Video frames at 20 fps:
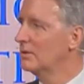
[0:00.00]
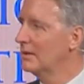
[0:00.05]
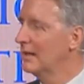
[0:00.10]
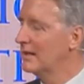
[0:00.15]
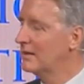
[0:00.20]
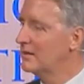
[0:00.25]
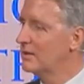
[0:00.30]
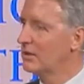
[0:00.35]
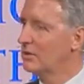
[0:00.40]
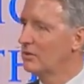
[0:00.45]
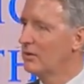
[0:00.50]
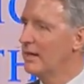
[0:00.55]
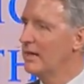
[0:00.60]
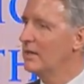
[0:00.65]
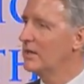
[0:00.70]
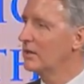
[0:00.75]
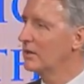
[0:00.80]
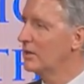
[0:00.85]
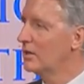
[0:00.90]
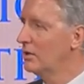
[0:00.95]
let the
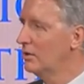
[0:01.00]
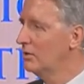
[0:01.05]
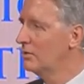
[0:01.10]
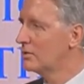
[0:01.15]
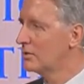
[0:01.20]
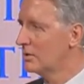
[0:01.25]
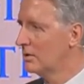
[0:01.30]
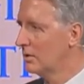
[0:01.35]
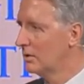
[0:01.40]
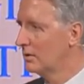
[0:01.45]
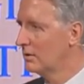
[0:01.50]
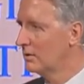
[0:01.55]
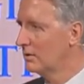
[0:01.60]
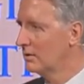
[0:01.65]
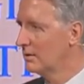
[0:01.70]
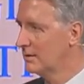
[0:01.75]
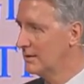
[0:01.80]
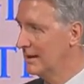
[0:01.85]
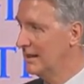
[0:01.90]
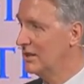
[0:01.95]
great accuser
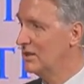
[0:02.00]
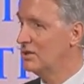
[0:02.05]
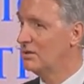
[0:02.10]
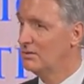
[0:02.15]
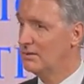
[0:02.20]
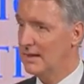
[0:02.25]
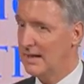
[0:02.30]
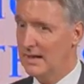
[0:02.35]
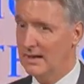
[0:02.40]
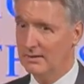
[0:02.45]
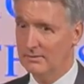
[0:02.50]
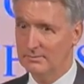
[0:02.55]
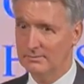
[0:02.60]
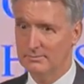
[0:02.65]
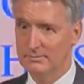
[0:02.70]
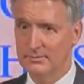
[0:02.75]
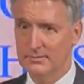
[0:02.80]
to get you down.